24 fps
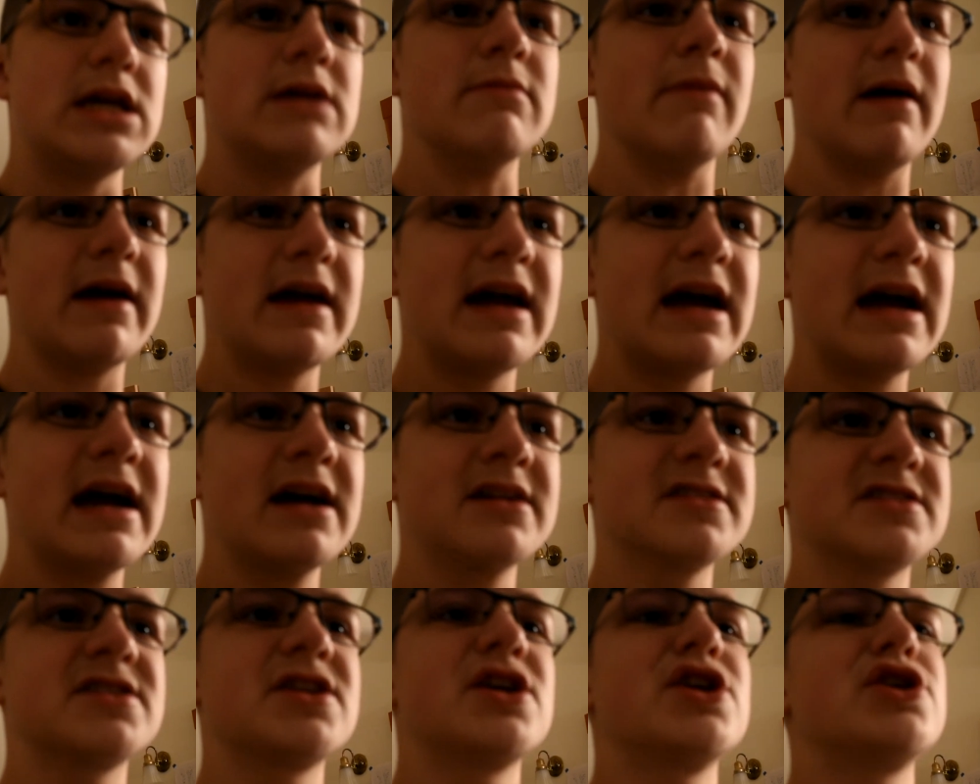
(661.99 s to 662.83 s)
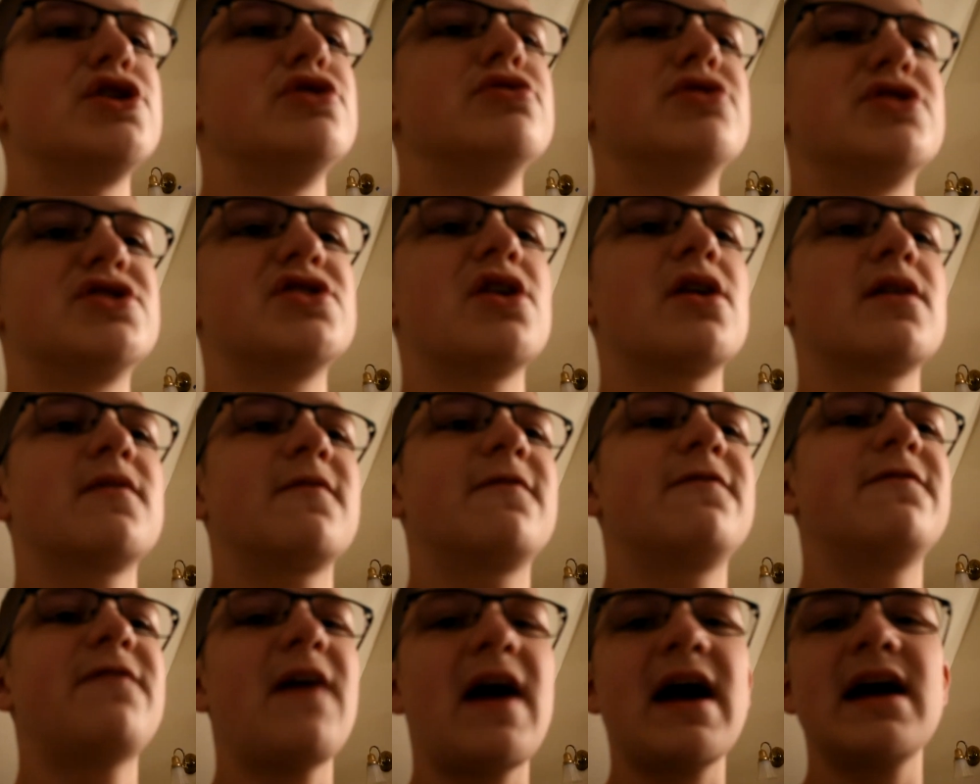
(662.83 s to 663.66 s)
eat my ass, you suck
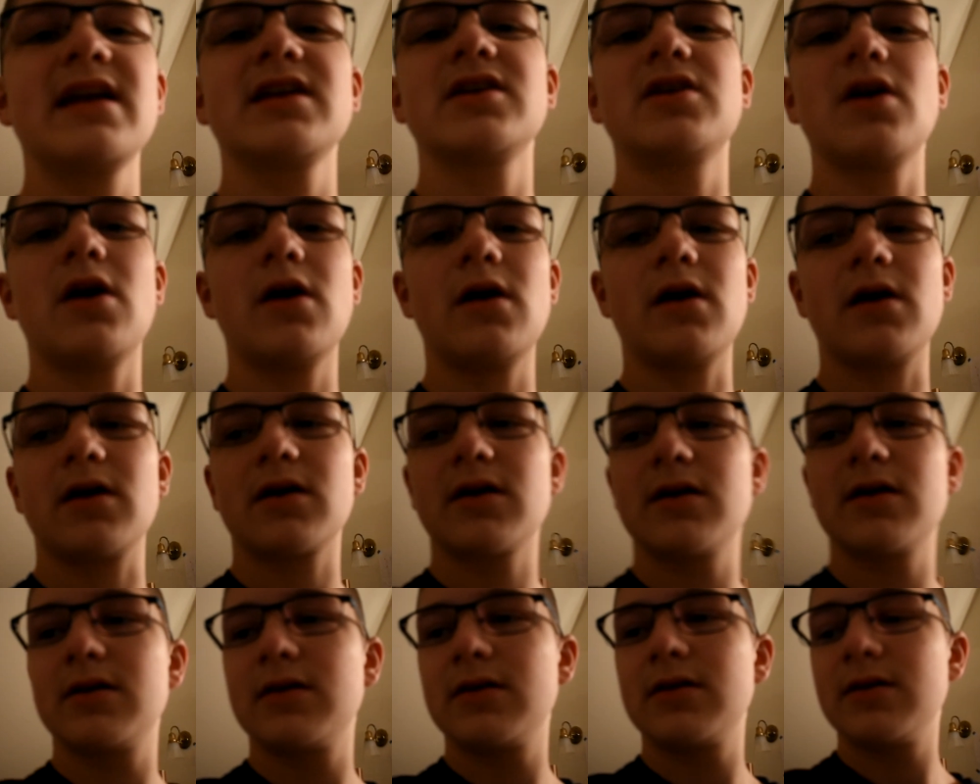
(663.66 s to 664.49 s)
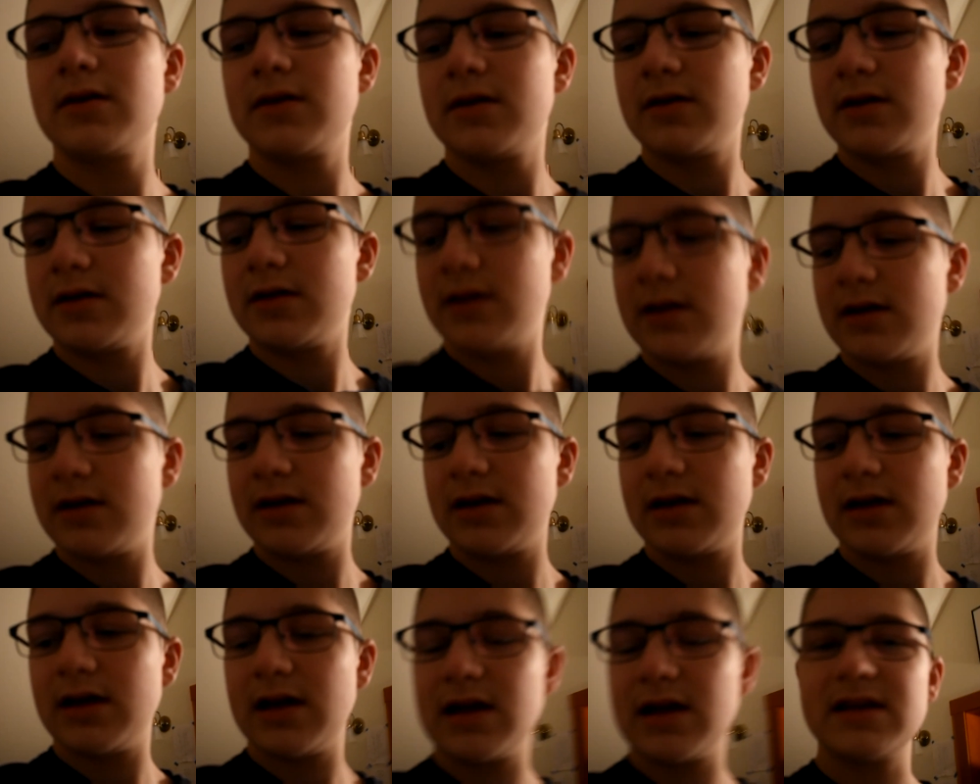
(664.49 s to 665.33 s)
fat cock.
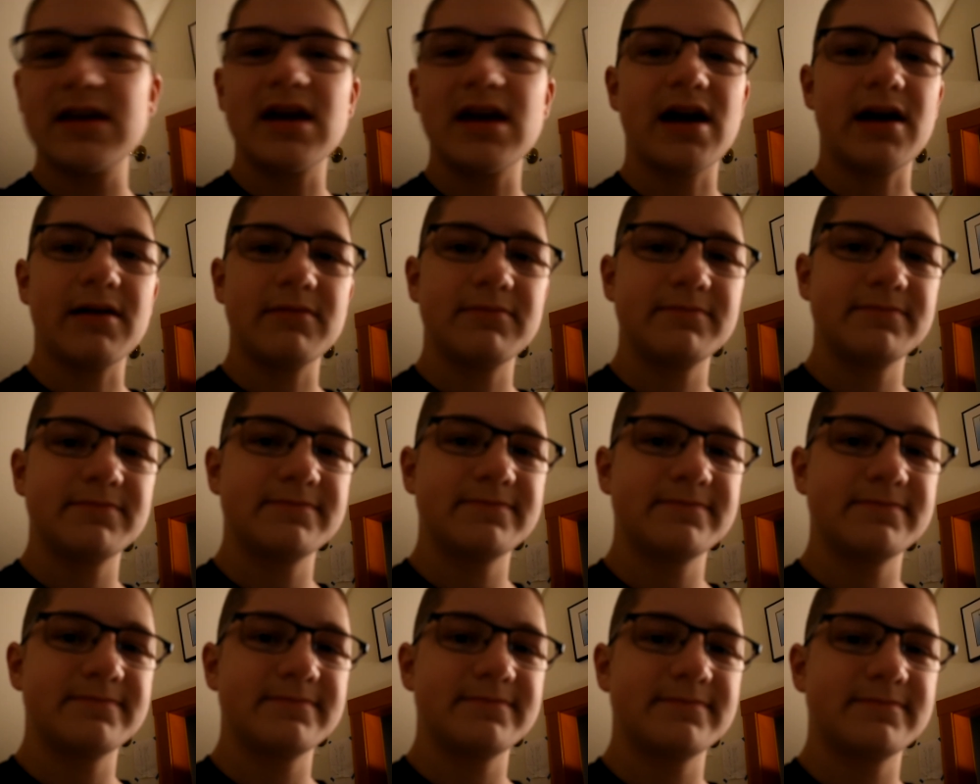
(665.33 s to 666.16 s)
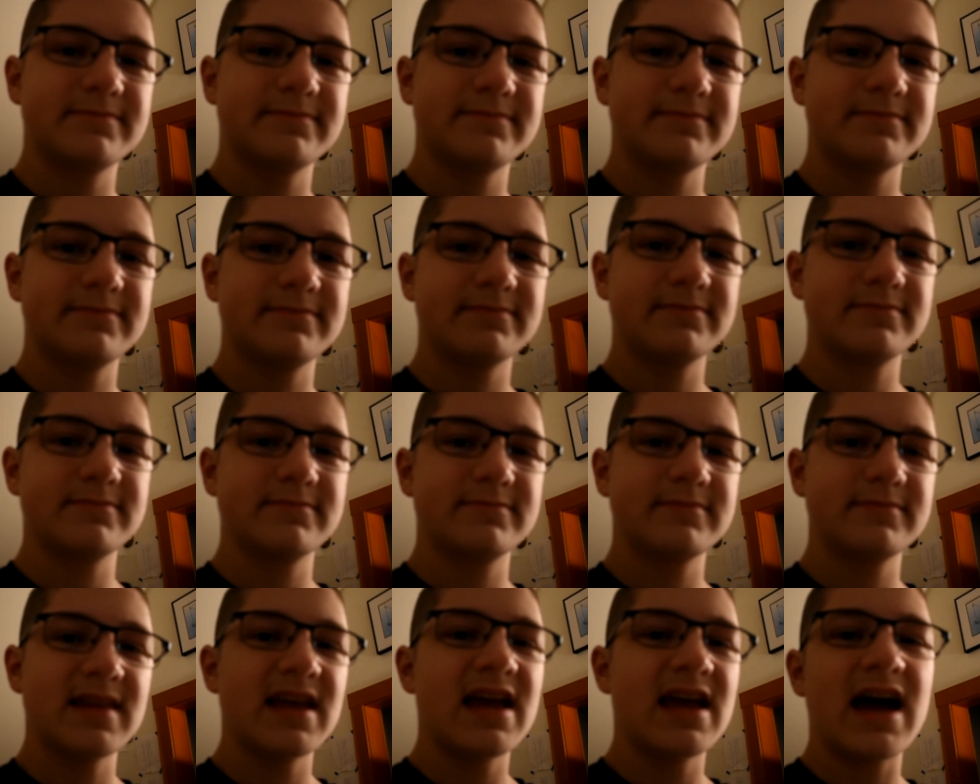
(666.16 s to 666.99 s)
And yeah,
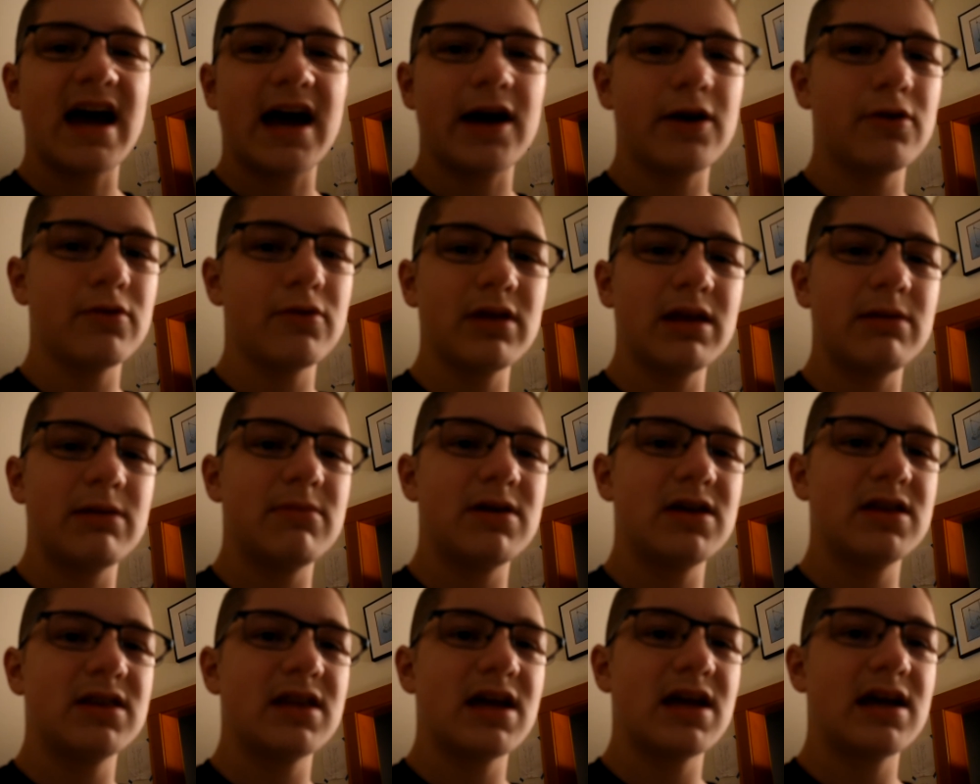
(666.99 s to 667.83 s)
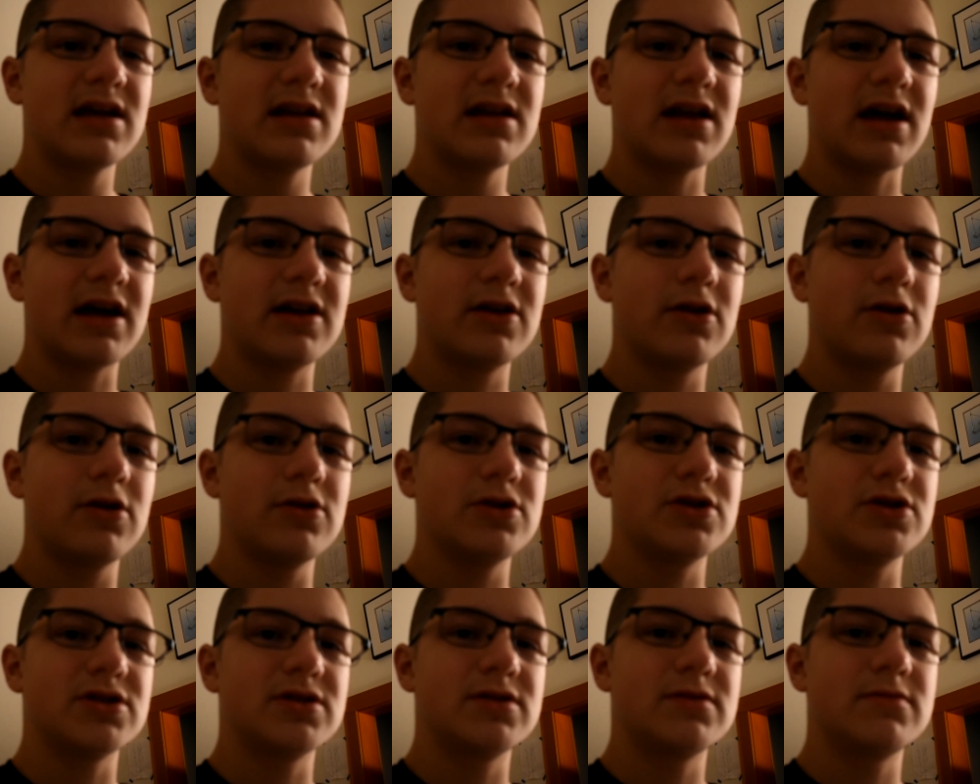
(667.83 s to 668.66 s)
I don't really mean that. I know you're
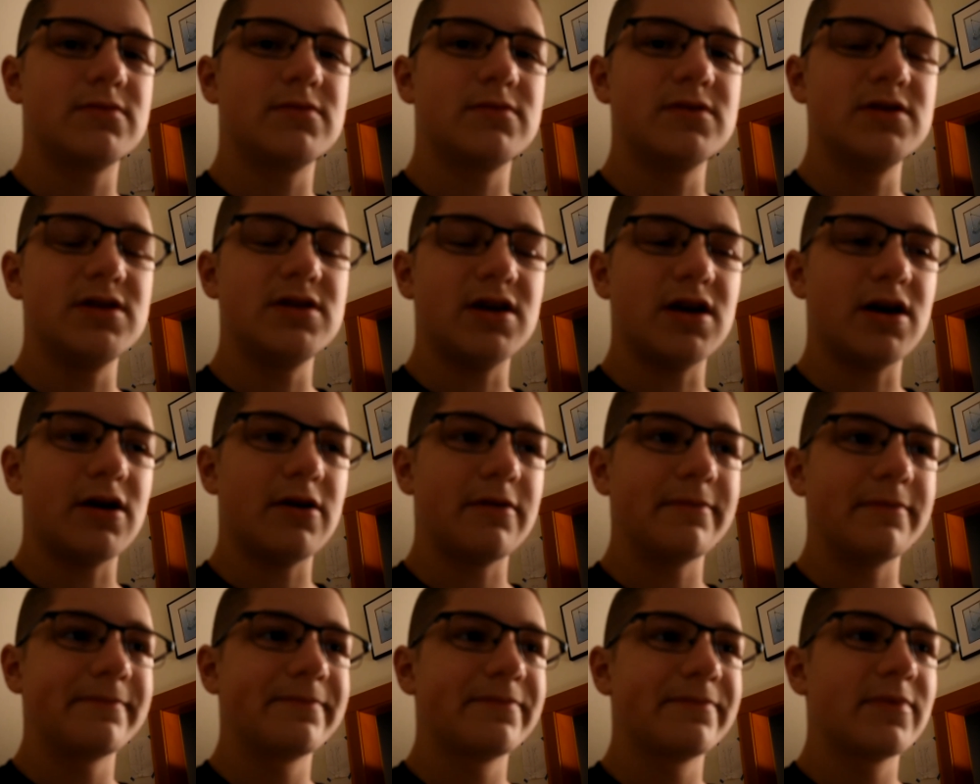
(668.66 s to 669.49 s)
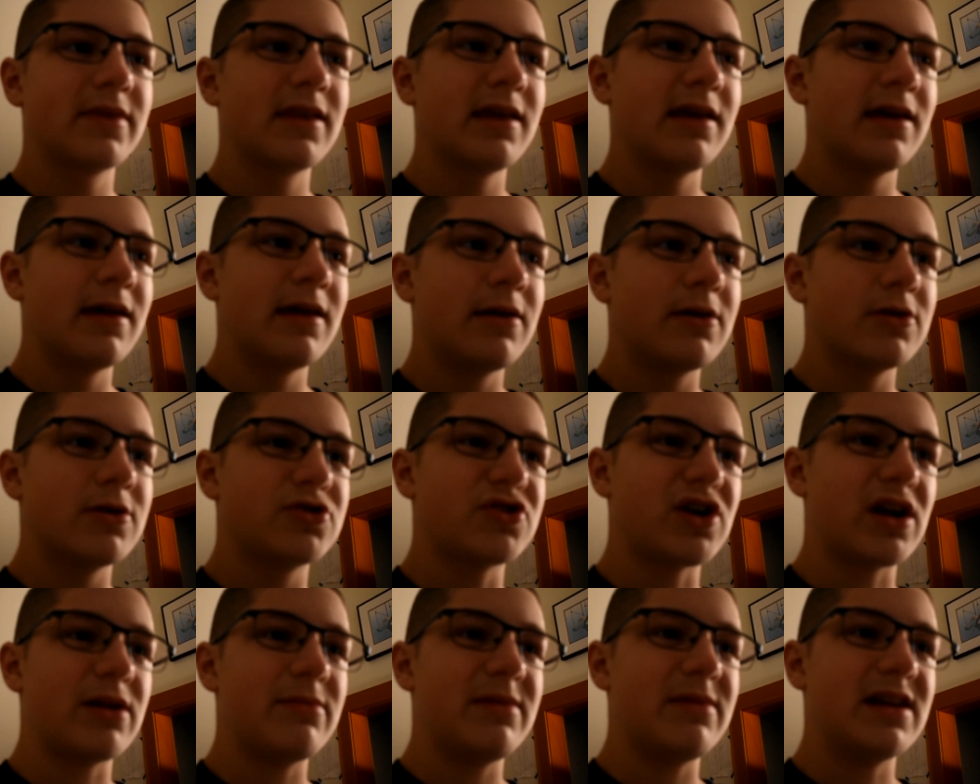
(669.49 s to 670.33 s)
just, you know,
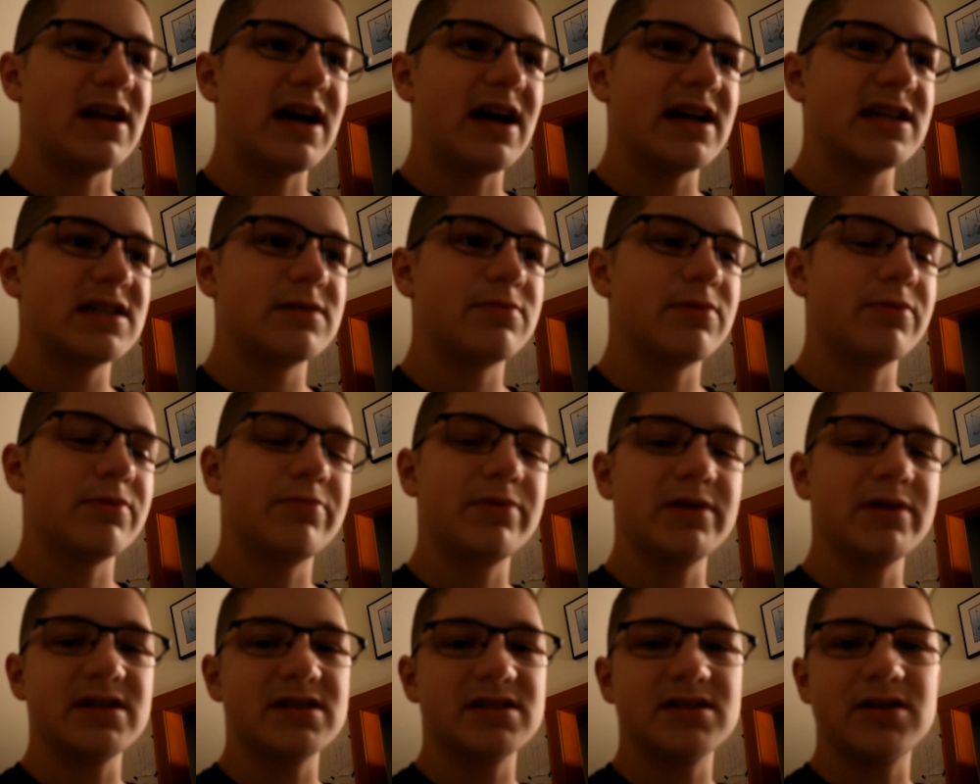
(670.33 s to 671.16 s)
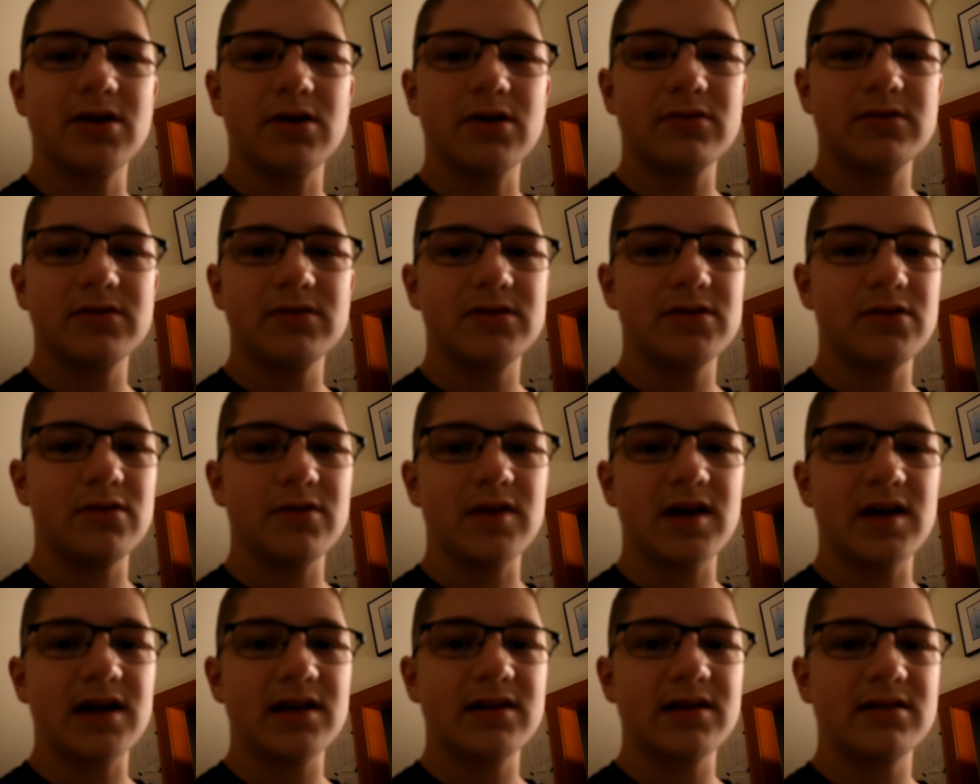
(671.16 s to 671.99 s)
trying to be nice, but please don't do
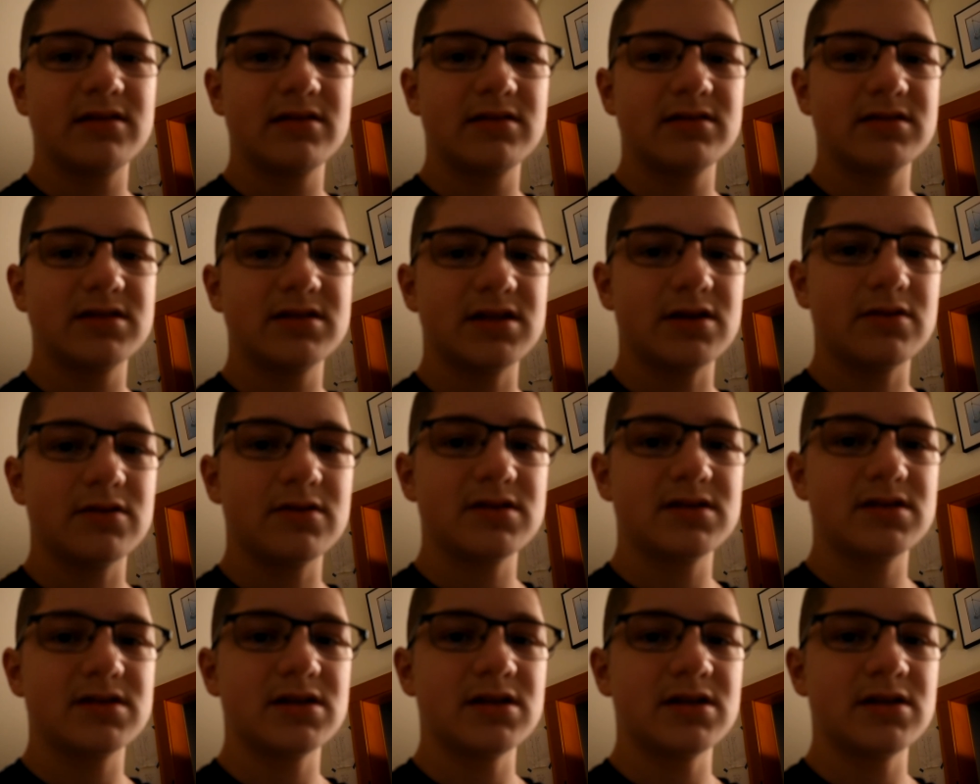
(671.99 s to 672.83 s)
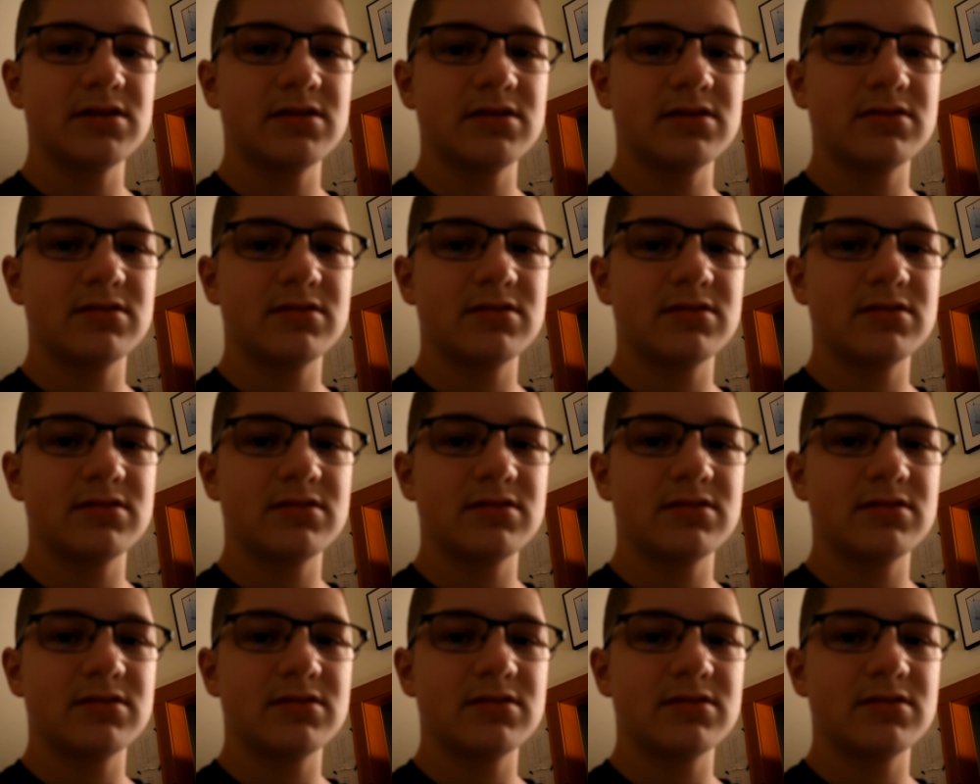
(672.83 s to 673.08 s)
that. Seriously.